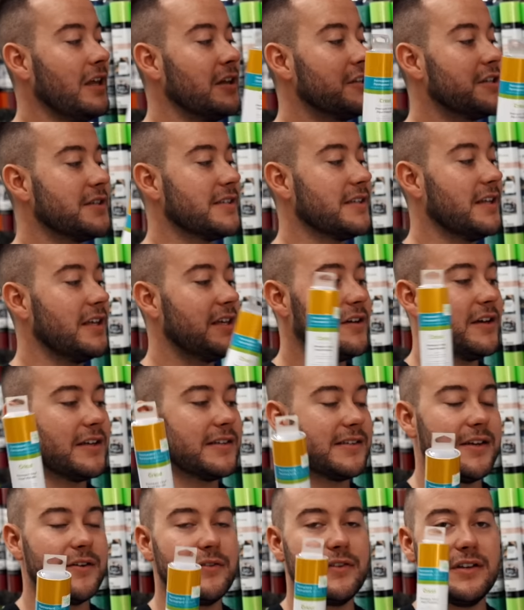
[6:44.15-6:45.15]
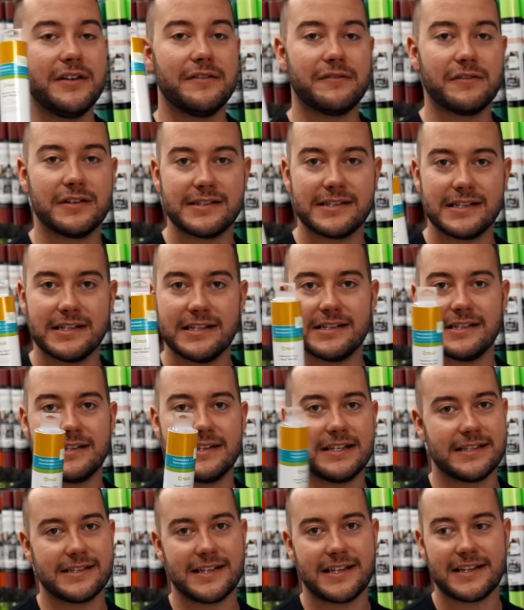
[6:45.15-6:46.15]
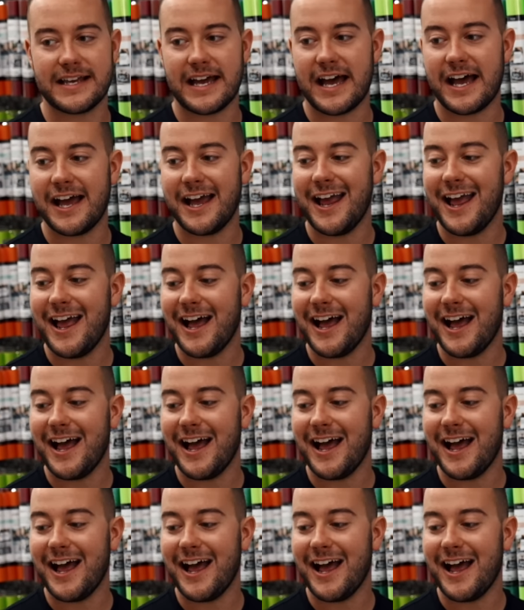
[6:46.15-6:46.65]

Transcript: just to let you guys know the differences and things like that,